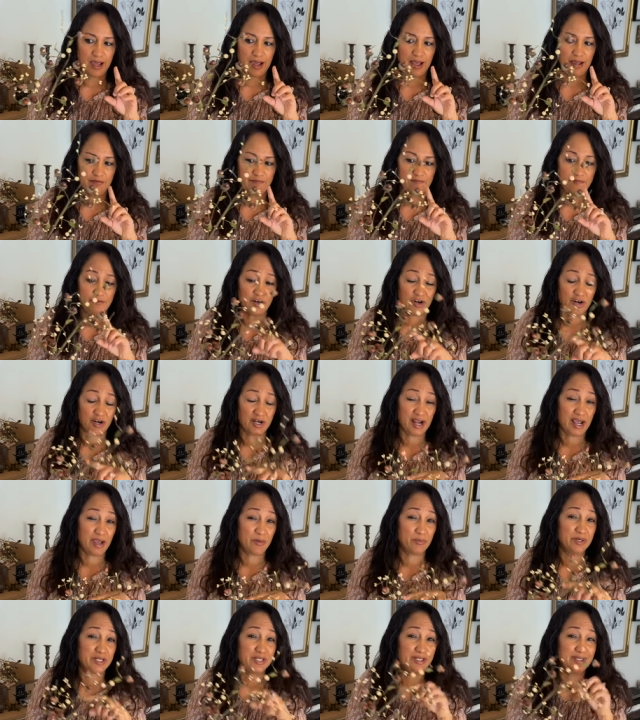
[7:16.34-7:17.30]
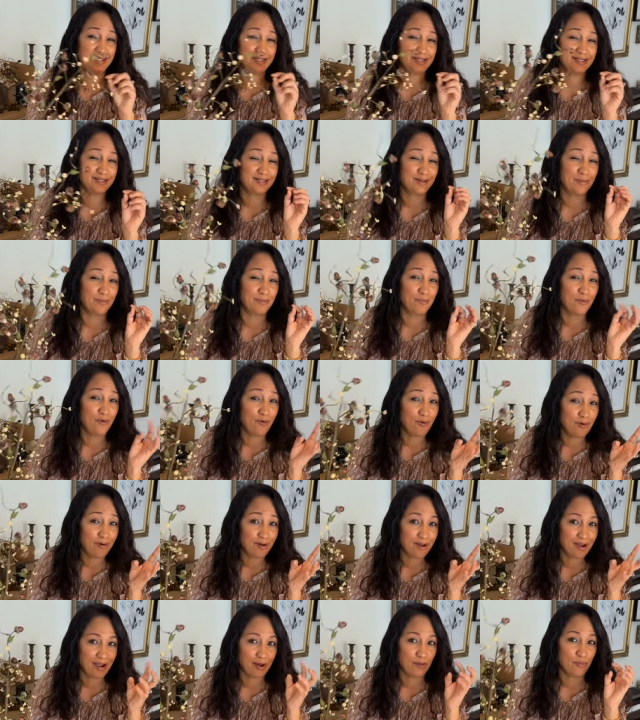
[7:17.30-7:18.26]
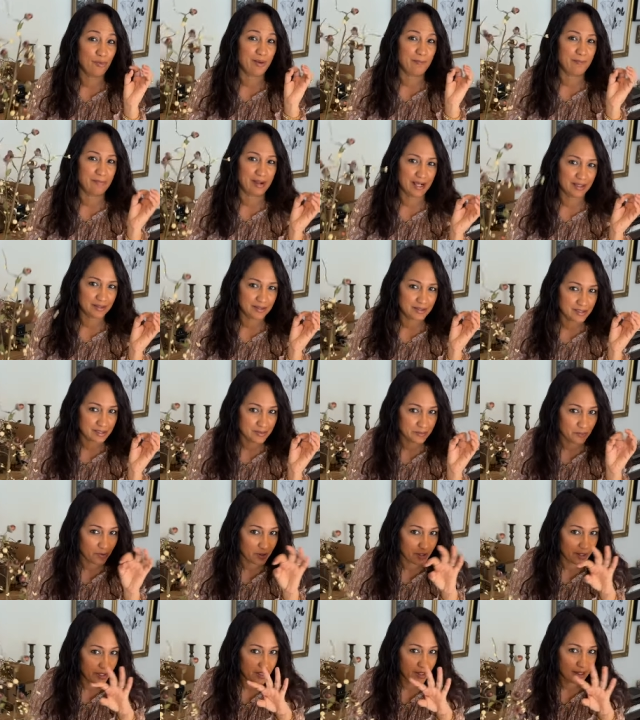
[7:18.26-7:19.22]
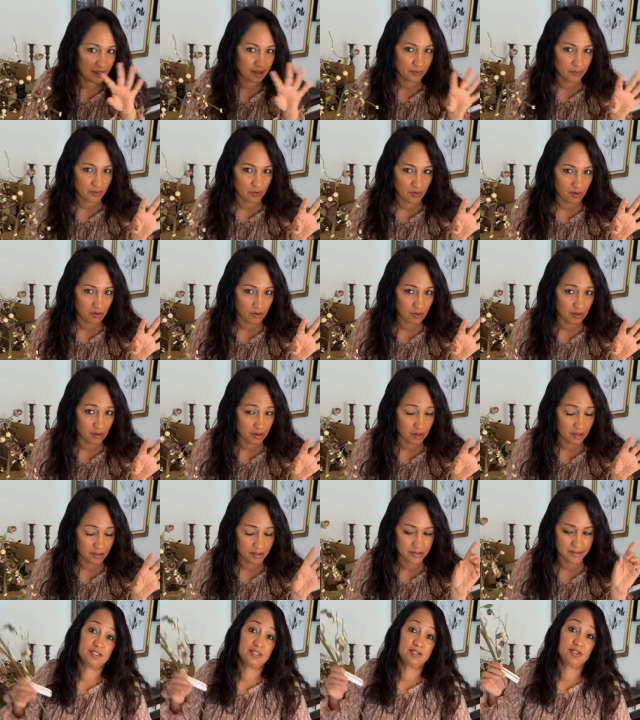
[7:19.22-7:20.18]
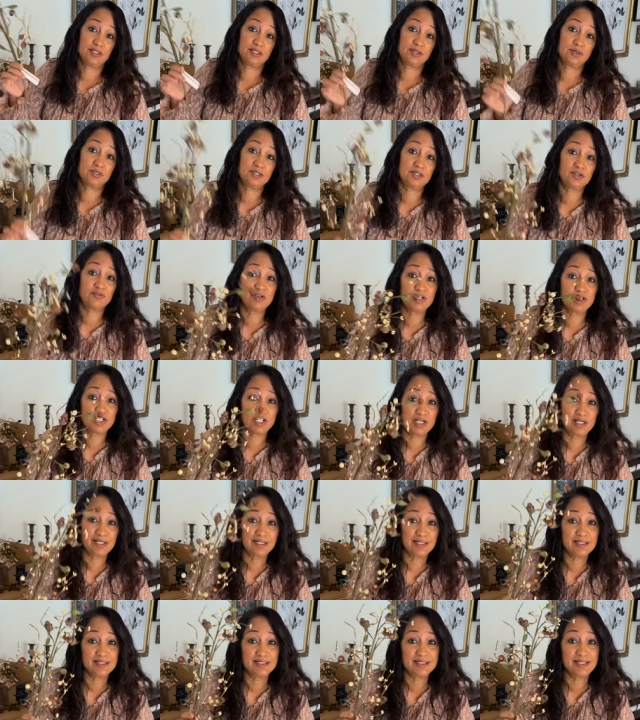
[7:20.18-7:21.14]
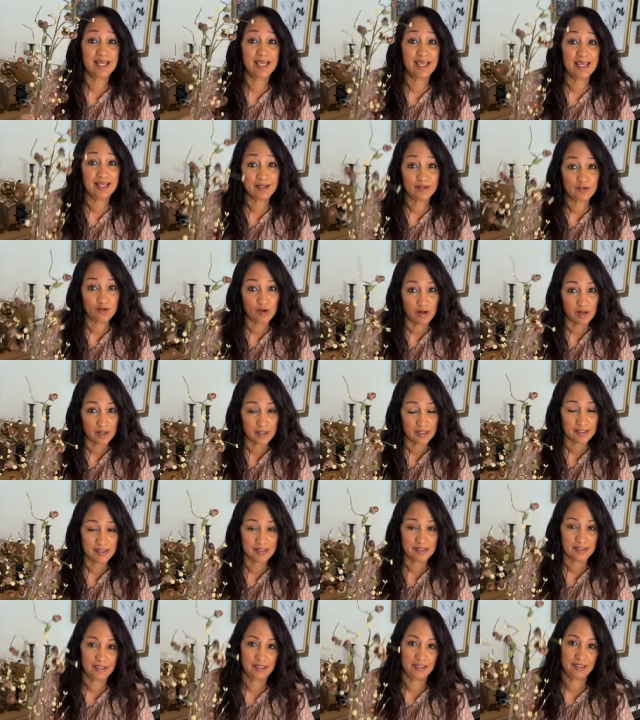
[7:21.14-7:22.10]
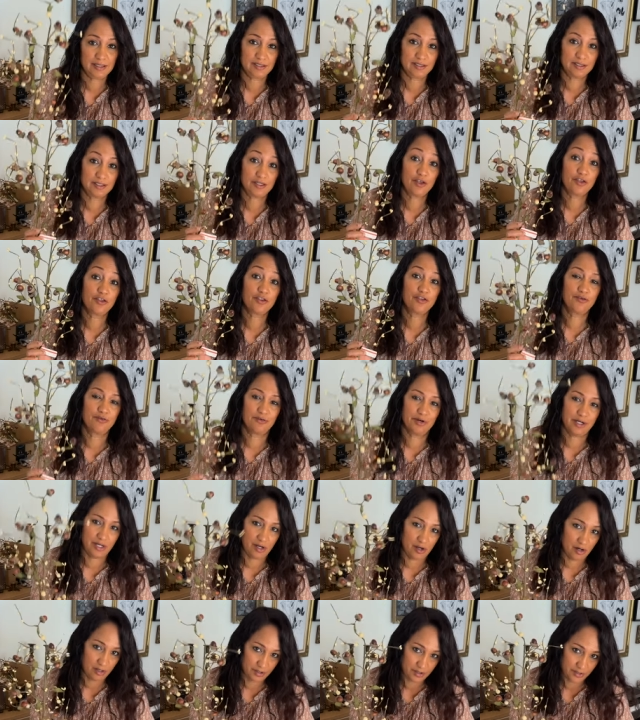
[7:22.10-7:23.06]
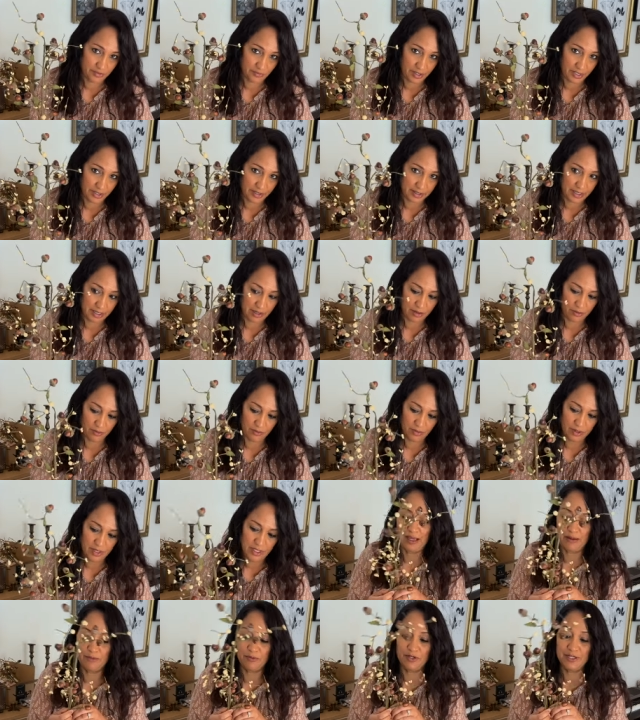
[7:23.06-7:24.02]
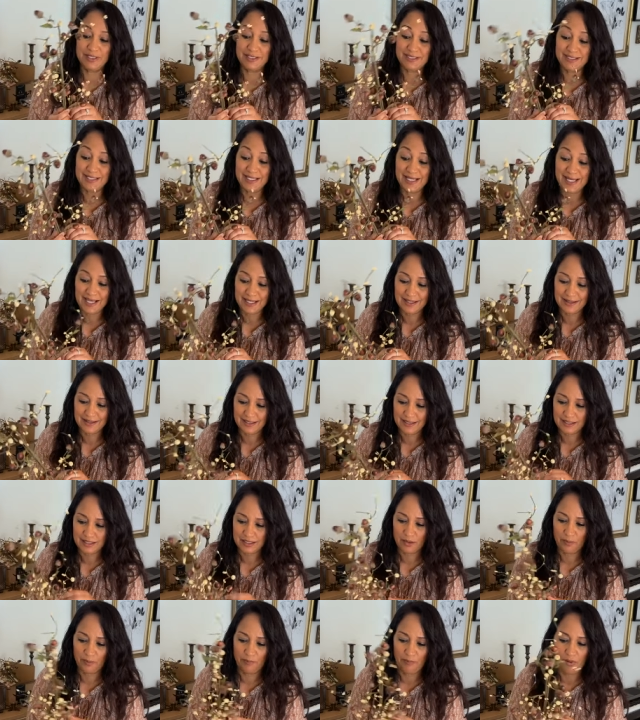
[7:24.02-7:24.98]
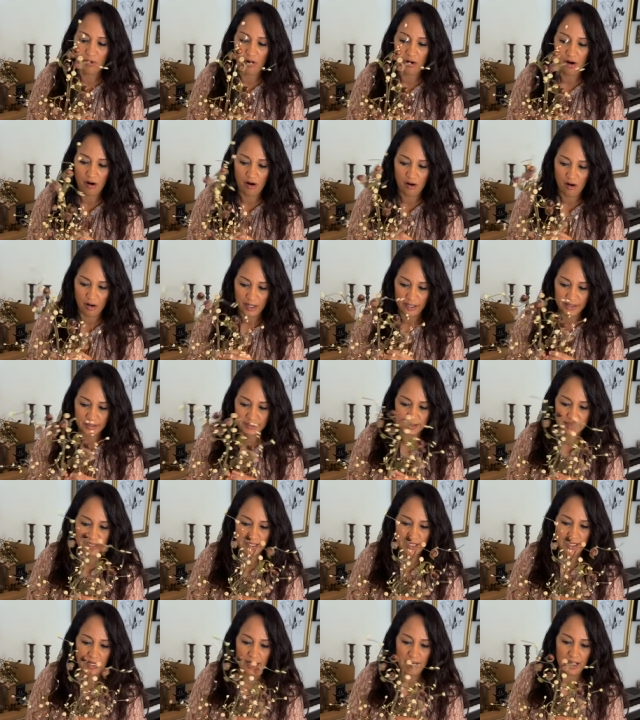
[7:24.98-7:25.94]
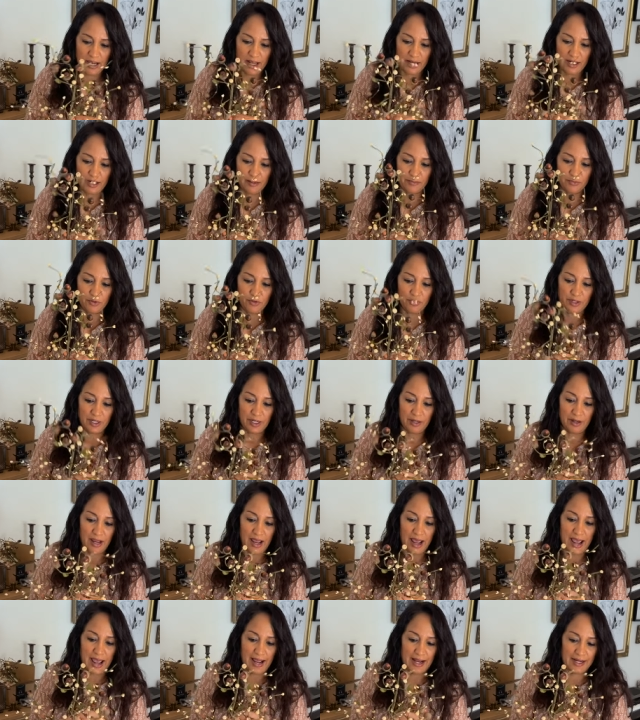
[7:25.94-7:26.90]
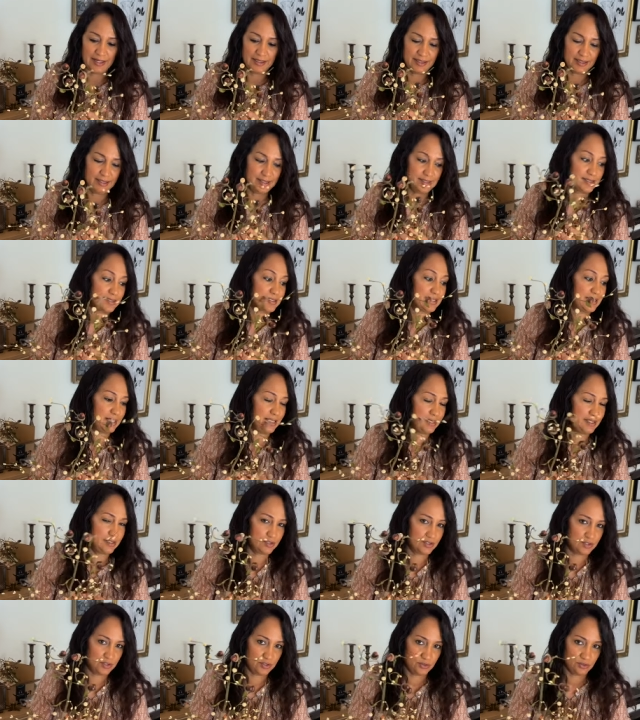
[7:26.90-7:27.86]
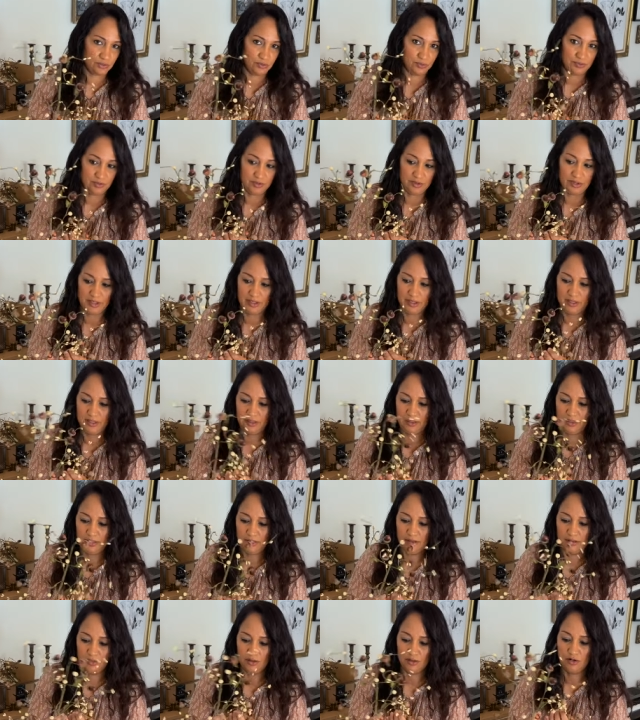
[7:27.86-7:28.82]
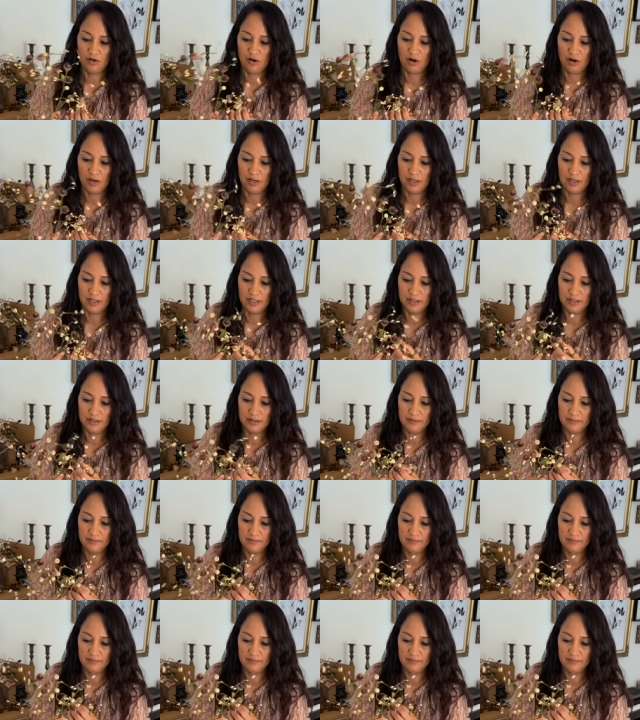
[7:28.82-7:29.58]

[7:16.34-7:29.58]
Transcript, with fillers: I figured I would need some more. I went back this morning and they were all gone. So this was originally $10, it's $3 right now. I'm gonna take this apart and I'm gonna add this into the garland.